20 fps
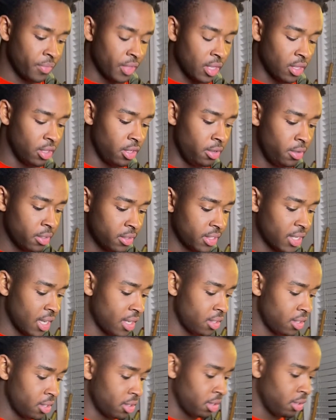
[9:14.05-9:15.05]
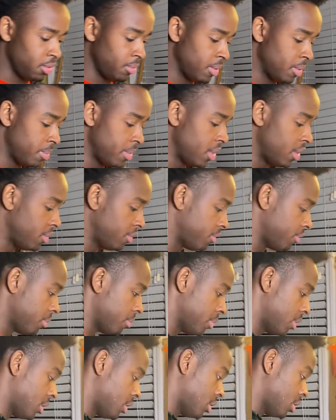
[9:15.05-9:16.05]
lure is kind of looking a little bit better for
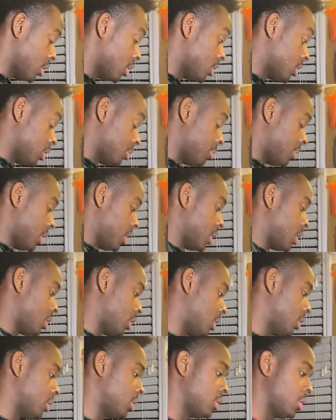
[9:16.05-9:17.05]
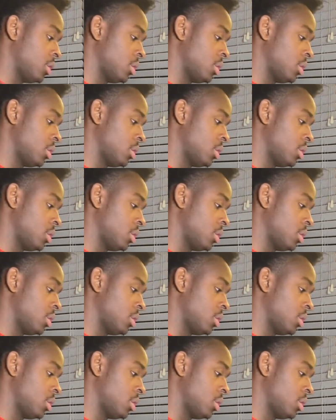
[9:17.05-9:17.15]
me, to me at least.